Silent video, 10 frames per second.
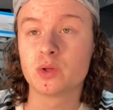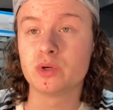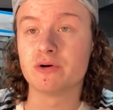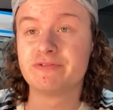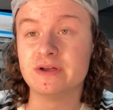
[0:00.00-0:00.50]

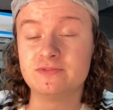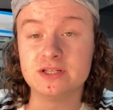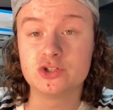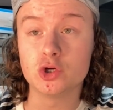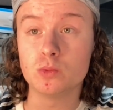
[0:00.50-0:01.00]
We got
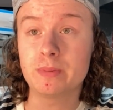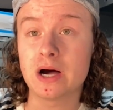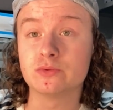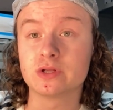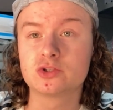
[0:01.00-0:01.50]
fifty-two
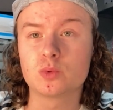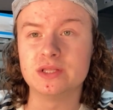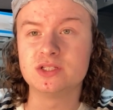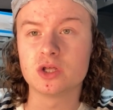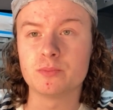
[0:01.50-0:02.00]
pounds
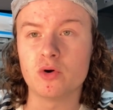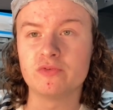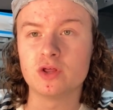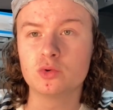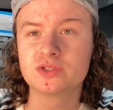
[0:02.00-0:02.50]
twenty on the
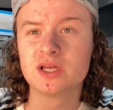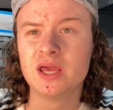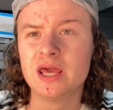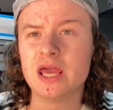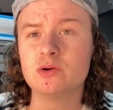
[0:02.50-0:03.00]
both of those.
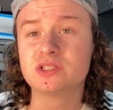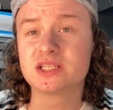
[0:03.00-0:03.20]
It was the